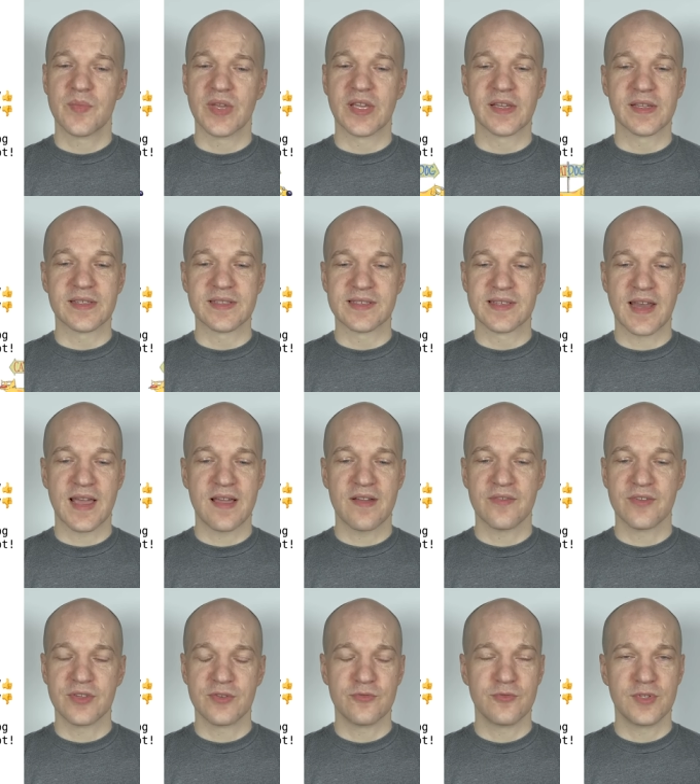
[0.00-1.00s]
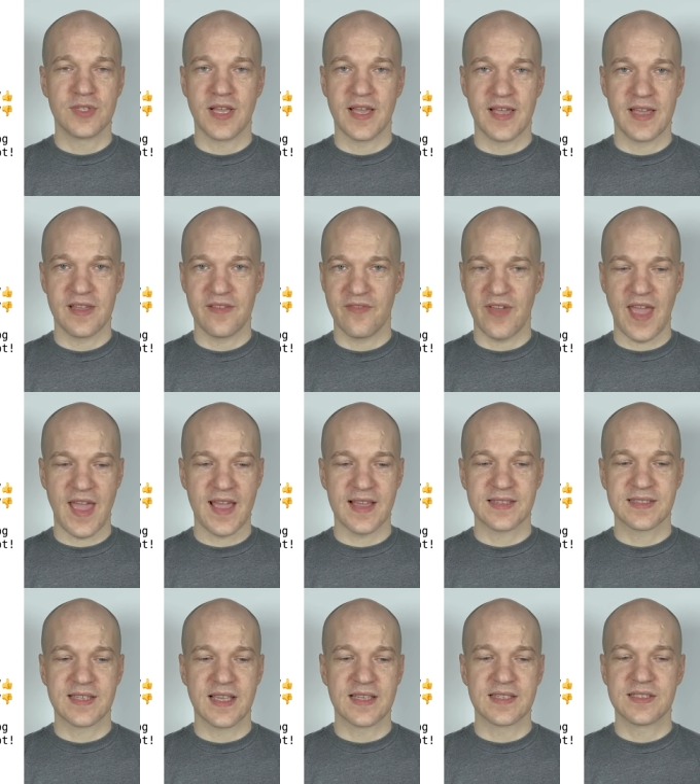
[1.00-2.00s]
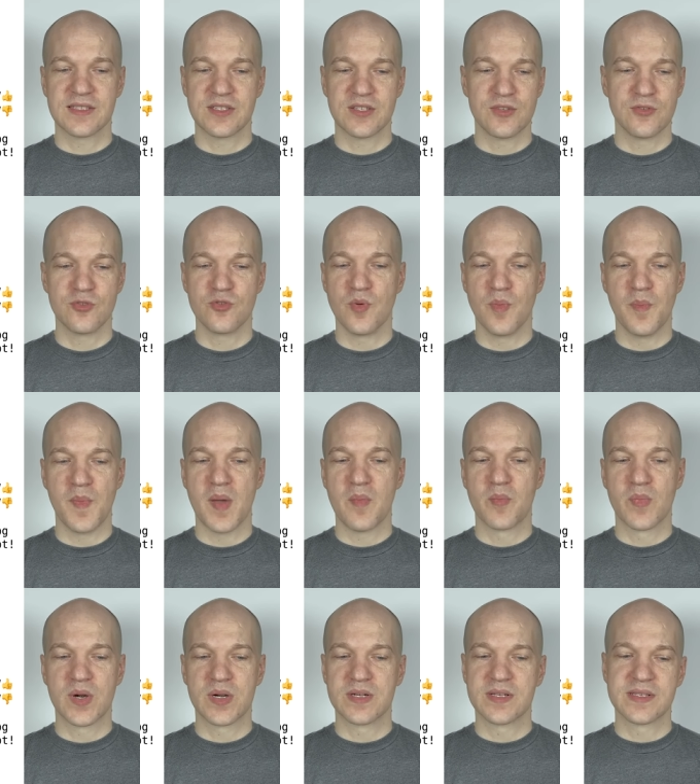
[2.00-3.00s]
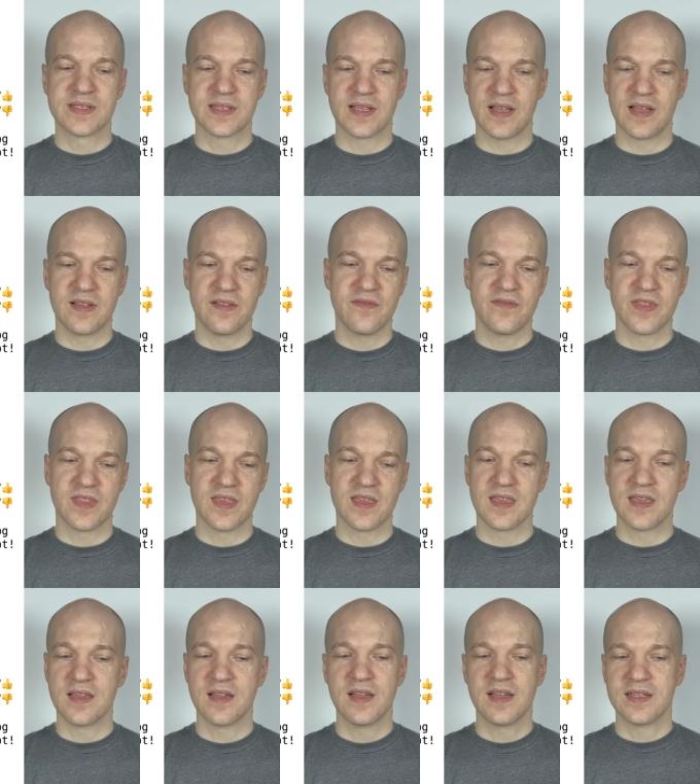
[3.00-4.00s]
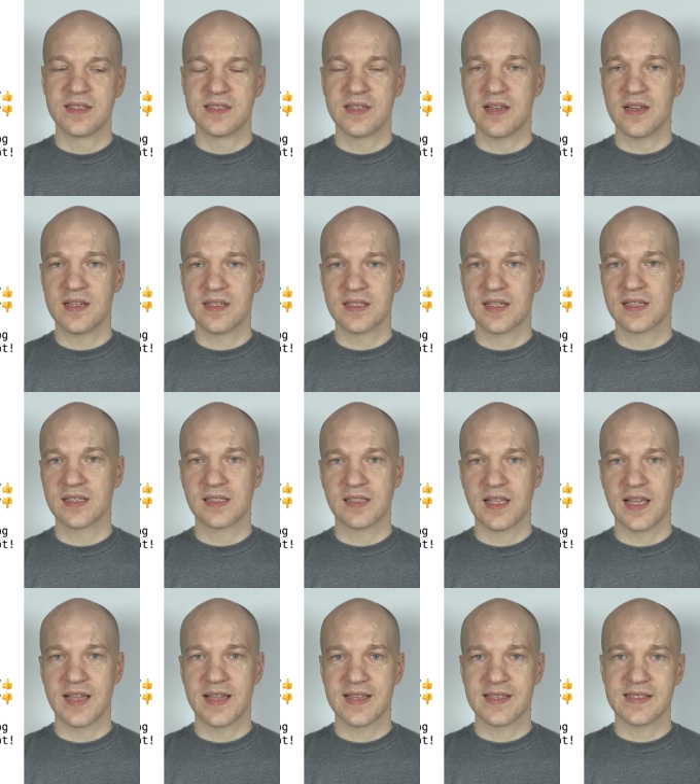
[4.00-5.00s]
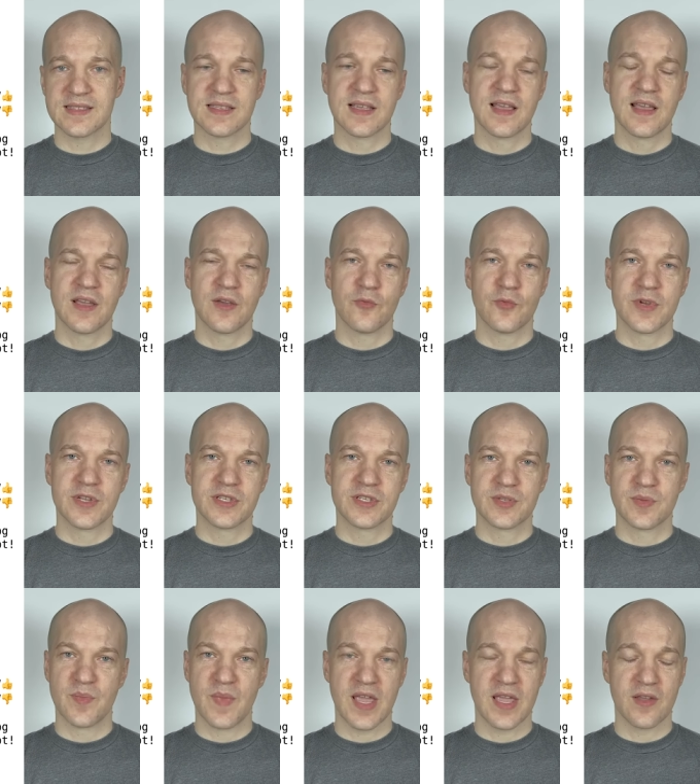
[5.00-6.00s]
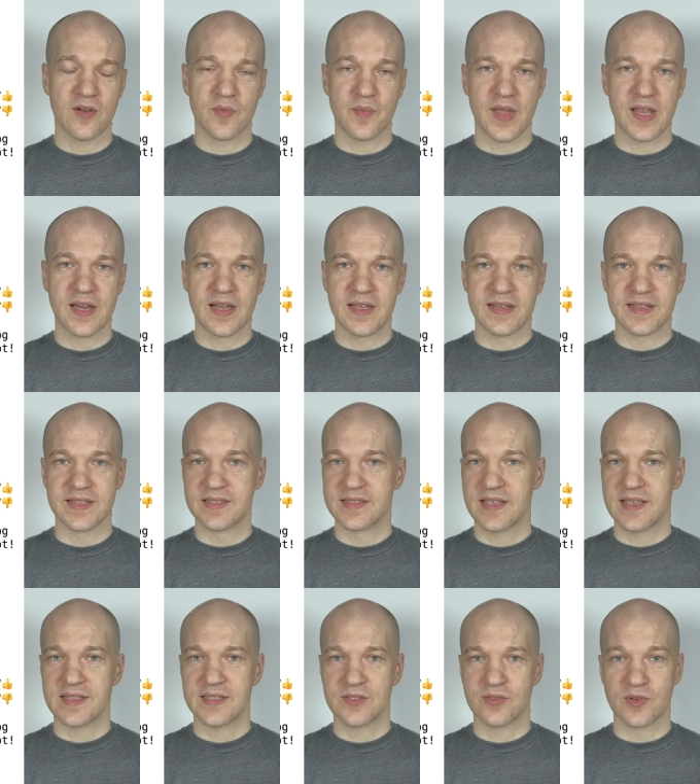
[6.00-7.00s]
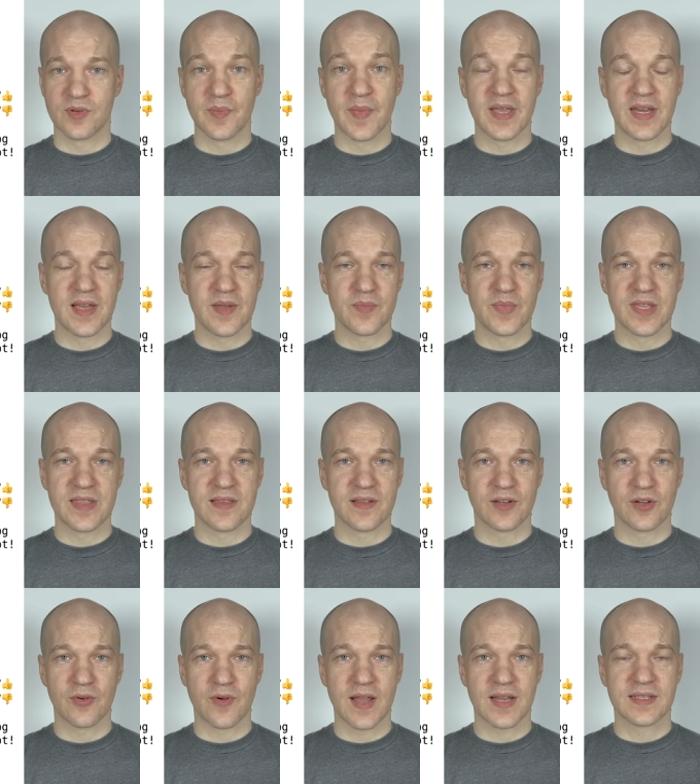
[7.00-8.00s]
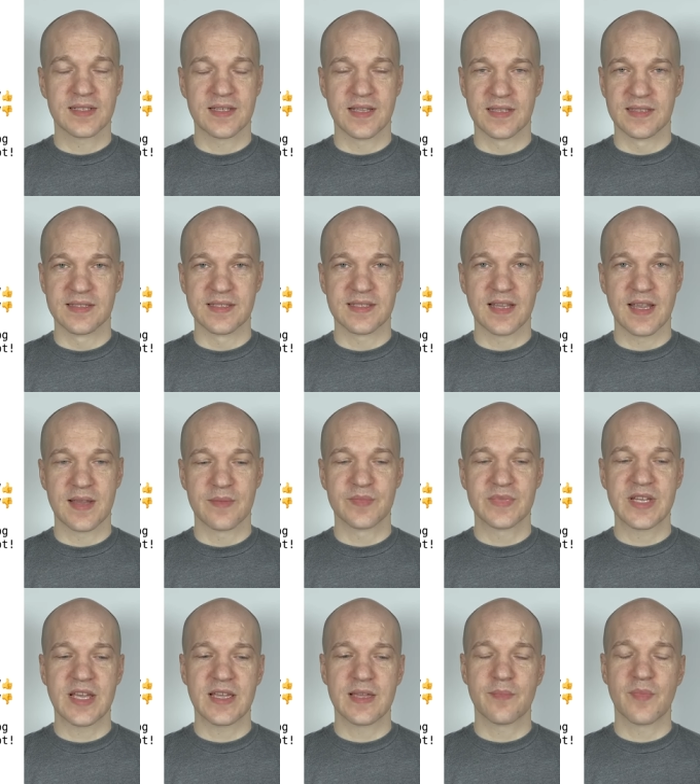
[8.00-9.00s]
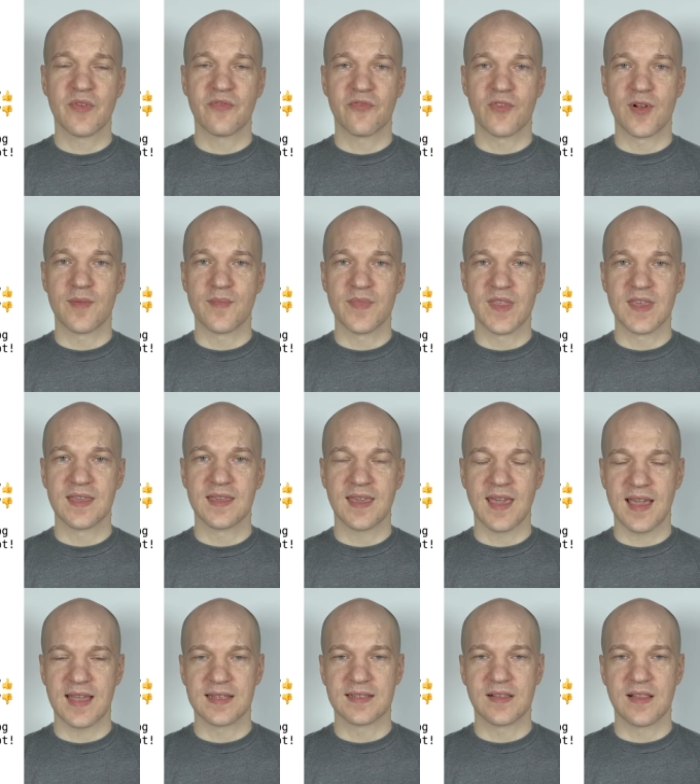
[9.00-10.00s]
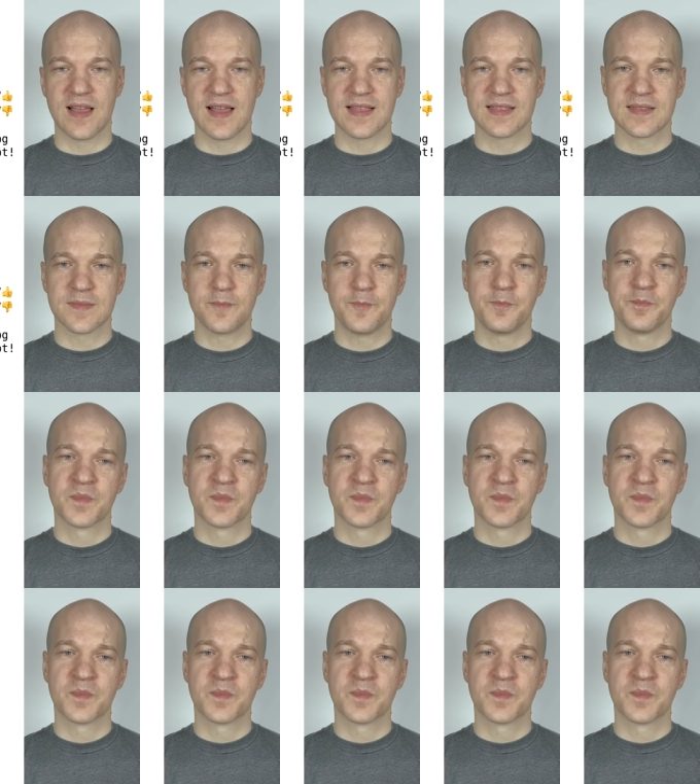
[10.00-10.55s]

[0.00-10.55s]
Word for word: because now you will have access to members of the dog class which may or may not exist or may not be the correct and same type from the cat class.